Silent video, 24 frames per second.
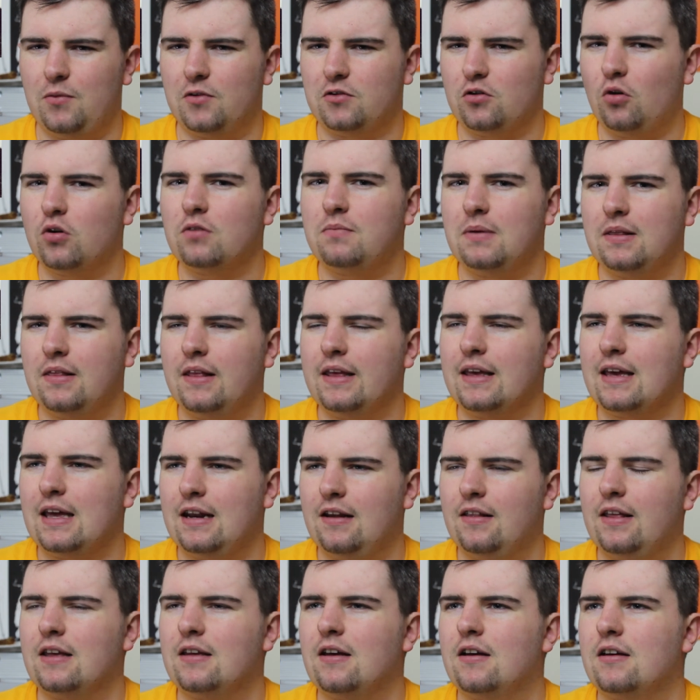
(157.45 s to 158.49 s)
There's always been like kind
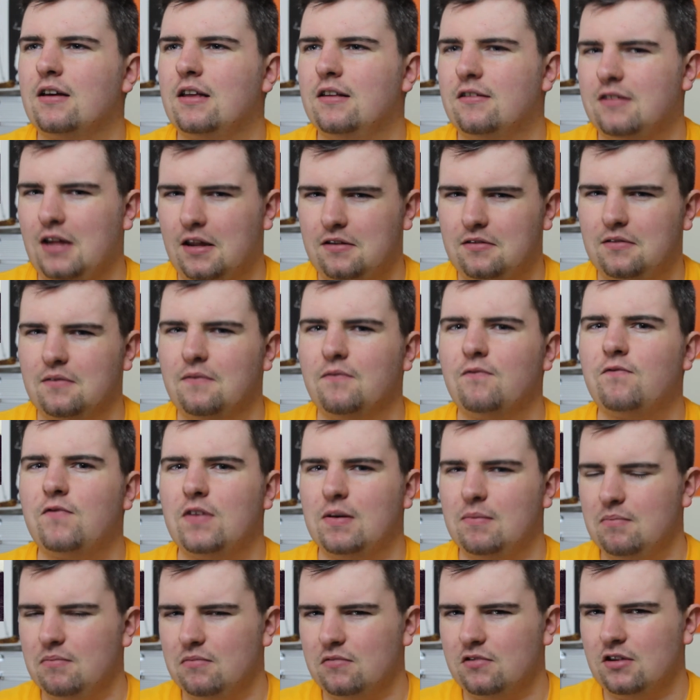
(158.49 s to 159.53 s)
of like consistent
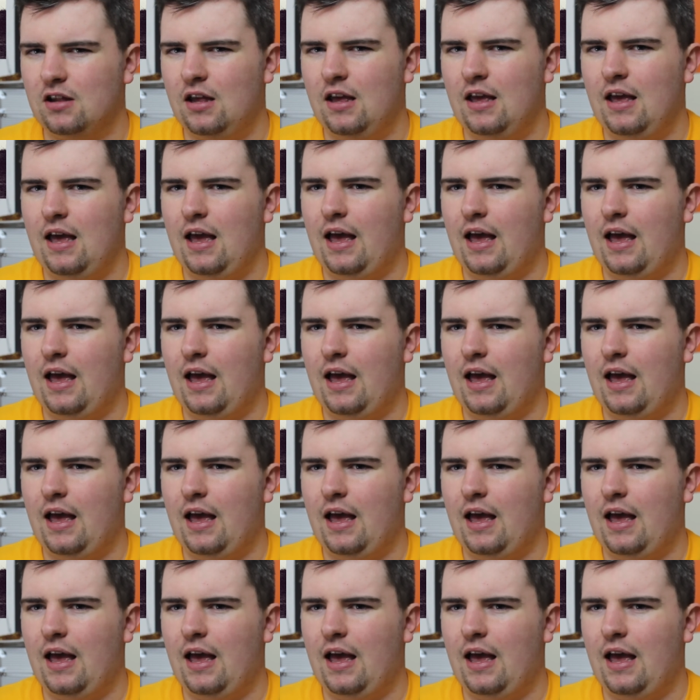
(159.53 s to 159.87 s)
themes,